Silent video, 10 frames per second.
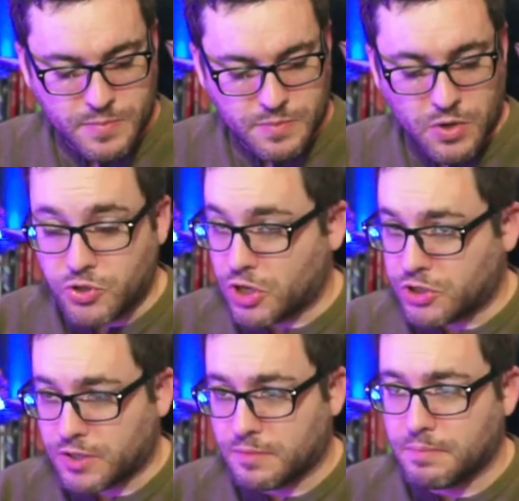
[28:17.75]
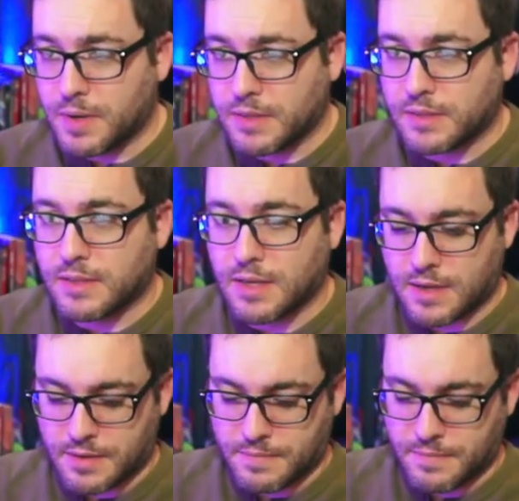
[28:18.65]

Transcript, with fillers: no judging, but uh,